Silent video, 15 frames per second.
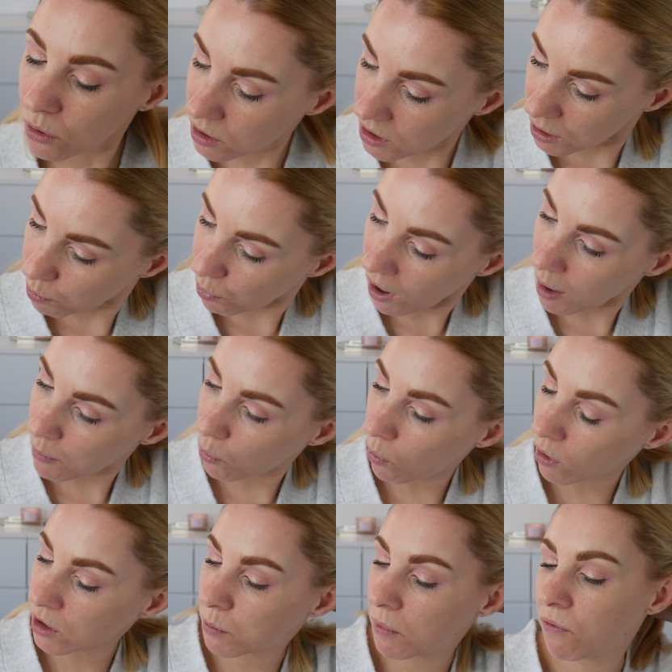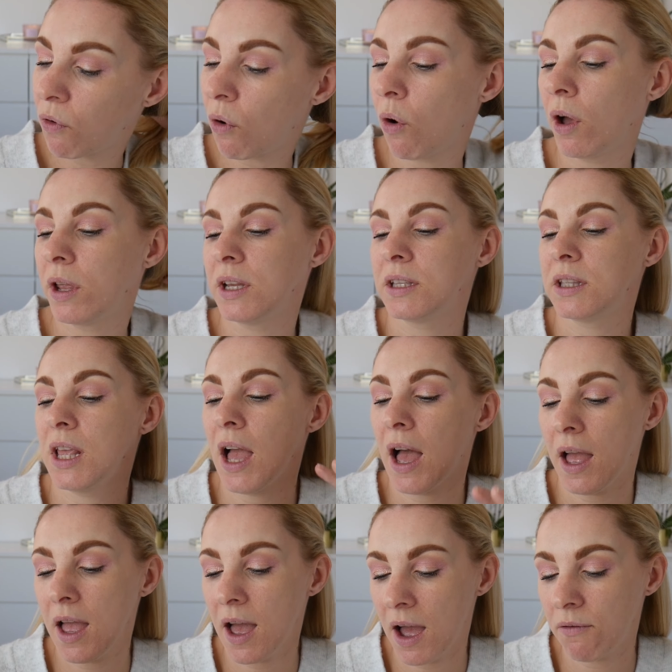used this primer once before, and it's the
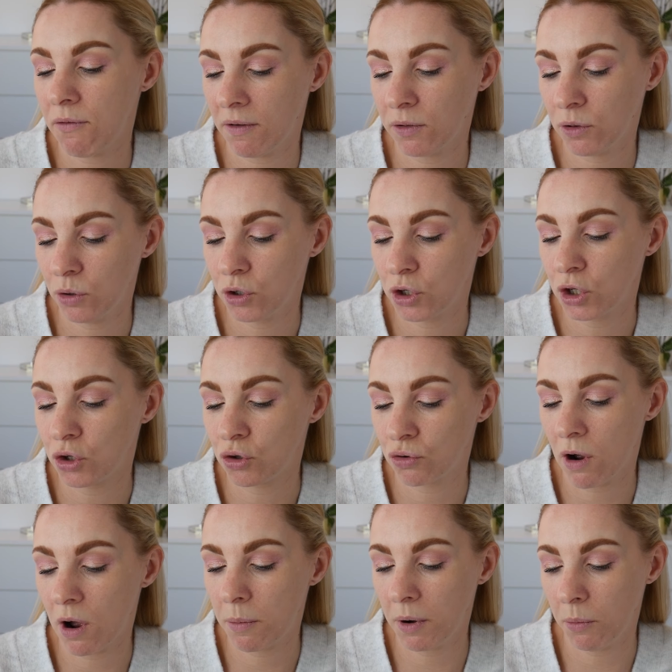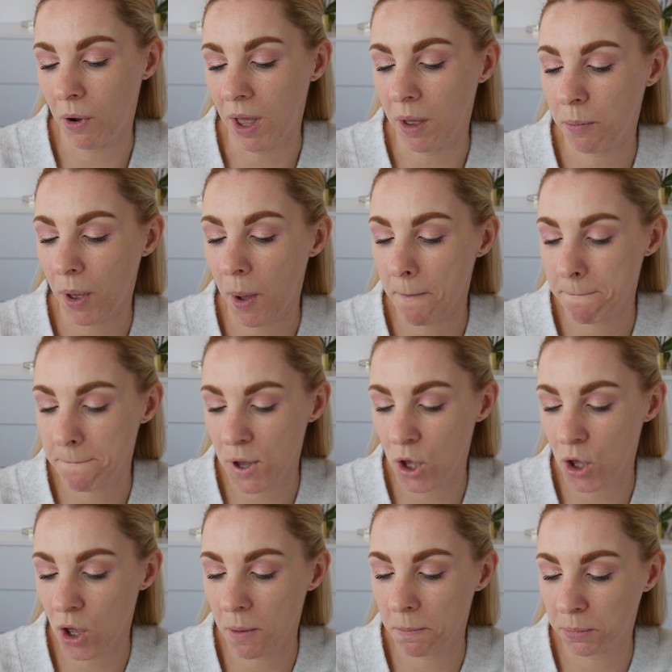I Heart Revolution Strawberry Whip
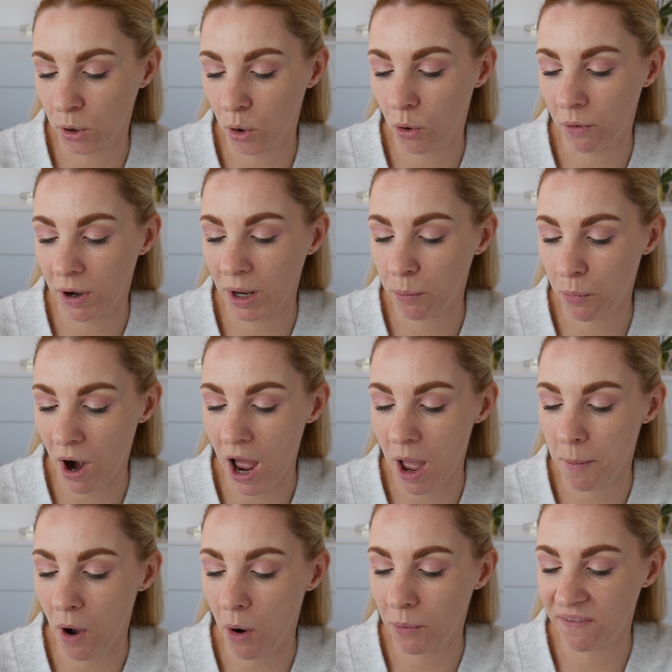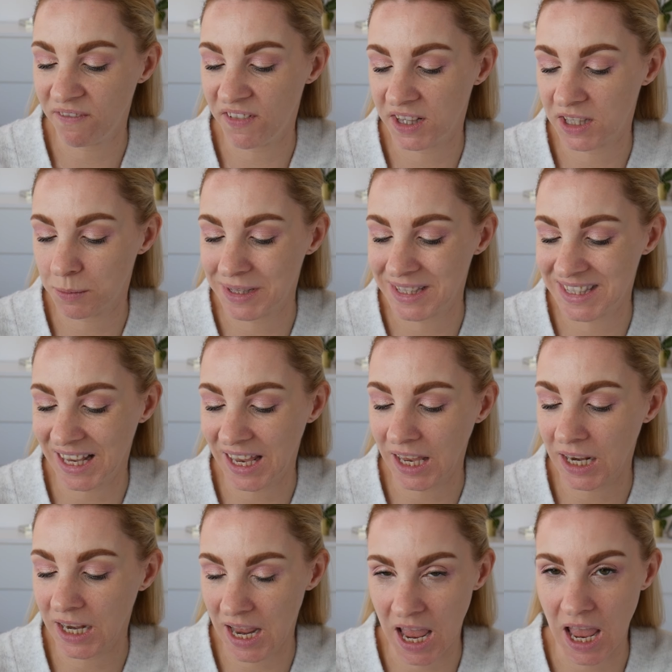Pure Blurring Primer with vitamin C
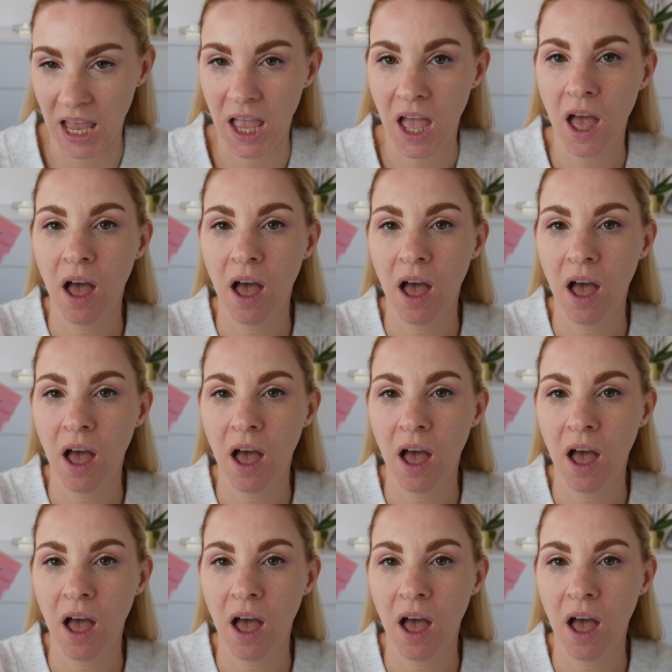and E,